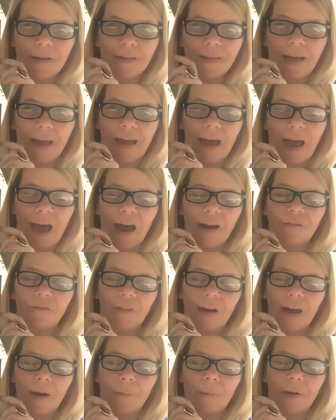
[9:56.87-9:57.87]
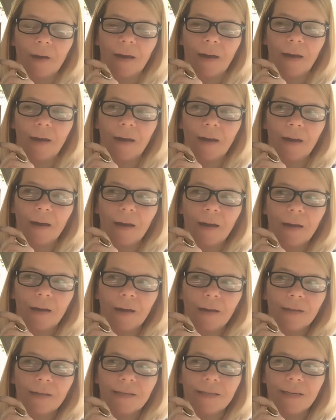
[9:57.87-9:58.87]
they had family,
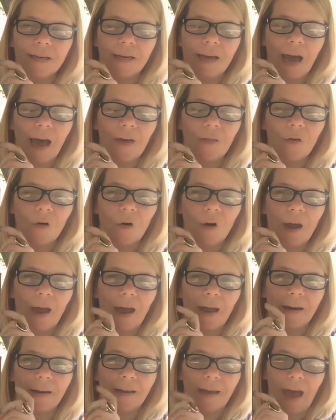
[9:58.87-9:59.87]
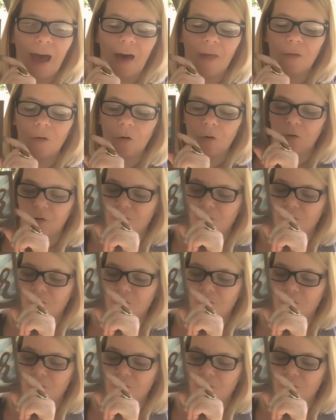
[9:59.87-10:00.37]
together, and gather.